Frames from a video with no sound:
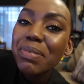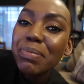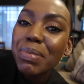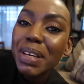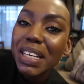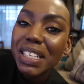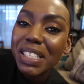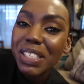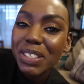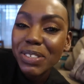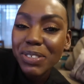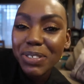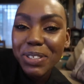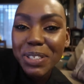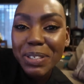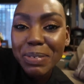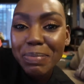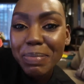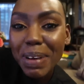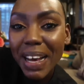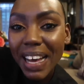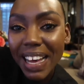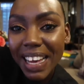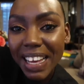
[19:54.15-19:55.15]
makes you
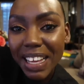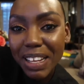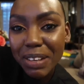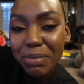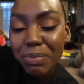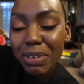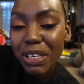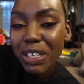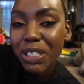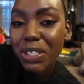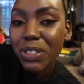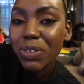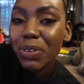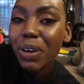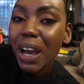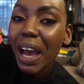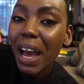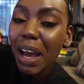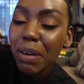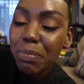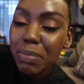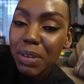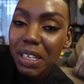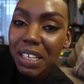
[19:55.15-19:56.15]
smile, makes you
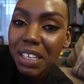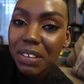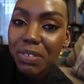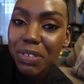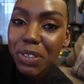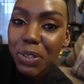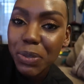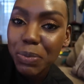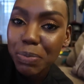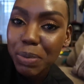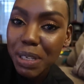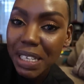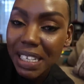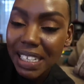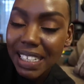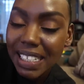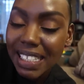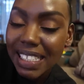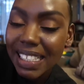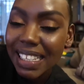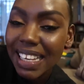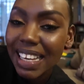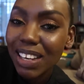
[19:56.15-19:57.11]
happy, gives you peace.